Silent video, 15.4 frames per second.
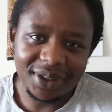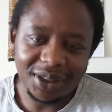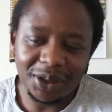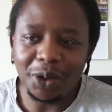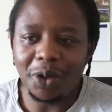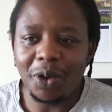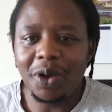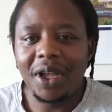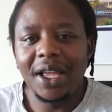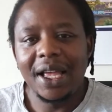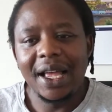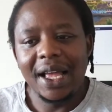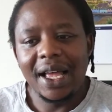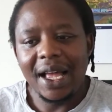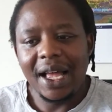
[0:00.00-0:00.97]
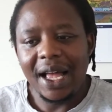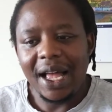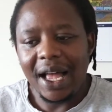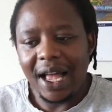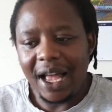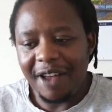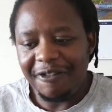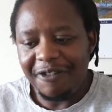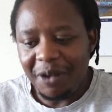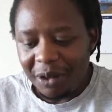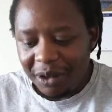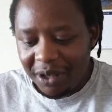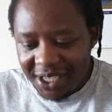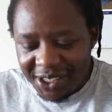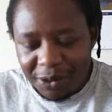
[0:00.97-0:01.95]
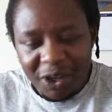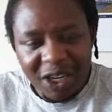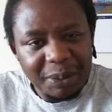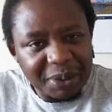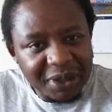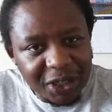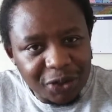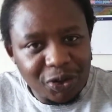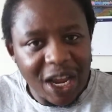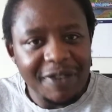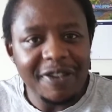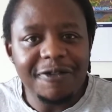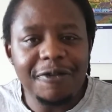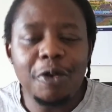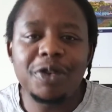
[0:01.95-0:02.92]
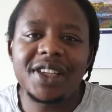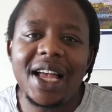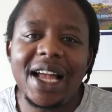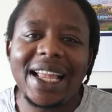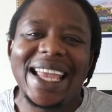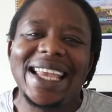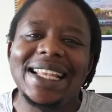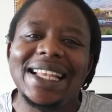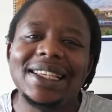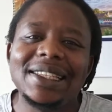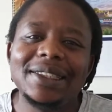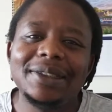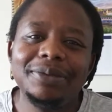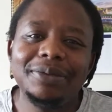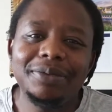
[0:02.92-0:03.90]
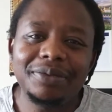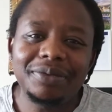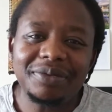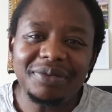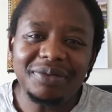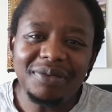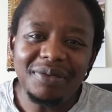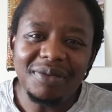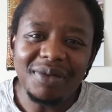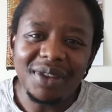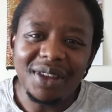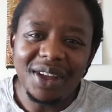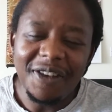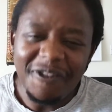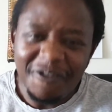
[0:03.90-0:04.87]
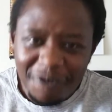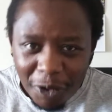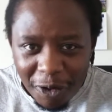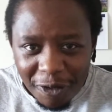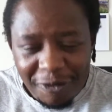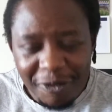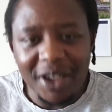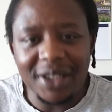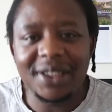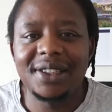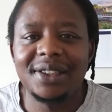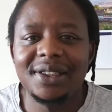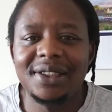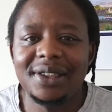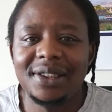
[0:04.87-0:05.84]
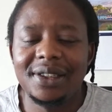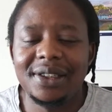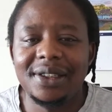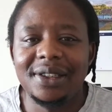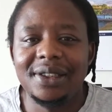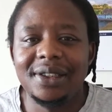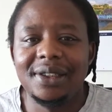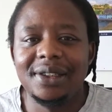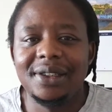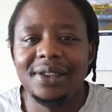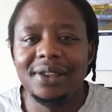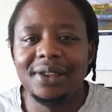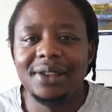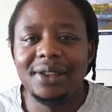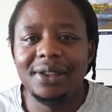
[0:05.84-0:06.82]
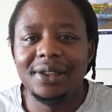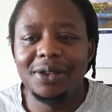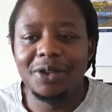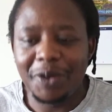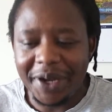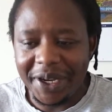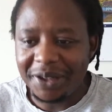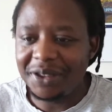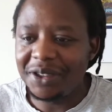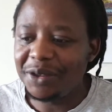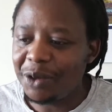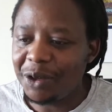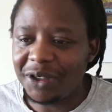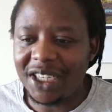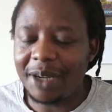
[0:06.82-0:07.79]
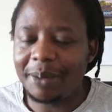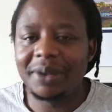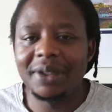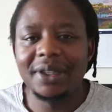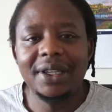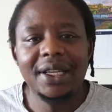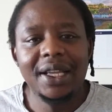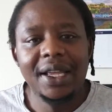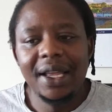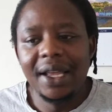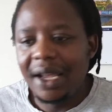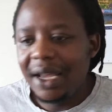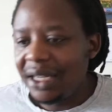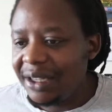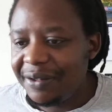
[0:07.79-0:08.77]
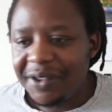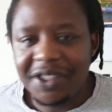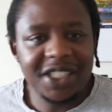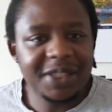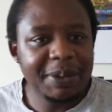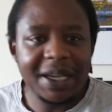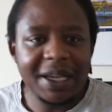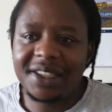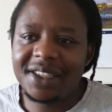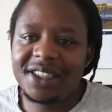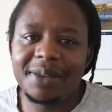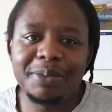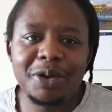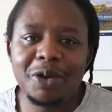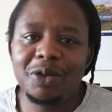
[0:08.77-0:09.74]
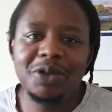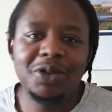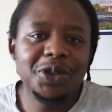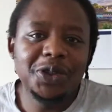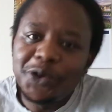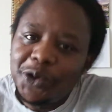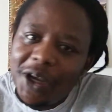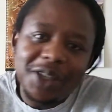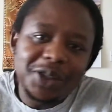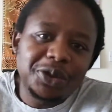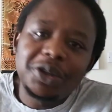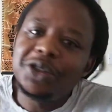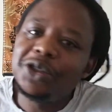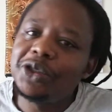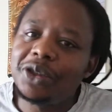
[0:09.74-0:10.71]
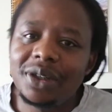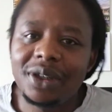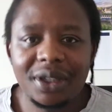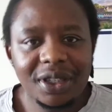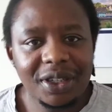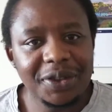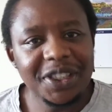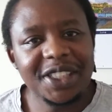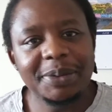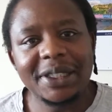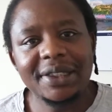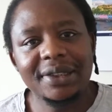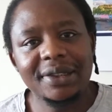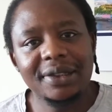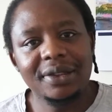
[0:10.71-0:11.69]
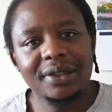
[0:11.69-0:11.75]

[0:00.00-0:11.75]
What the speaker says: So I feel he's going to be the driving force again for France going to this World Cup. And if he just passes the ball to Antonio Griezmann,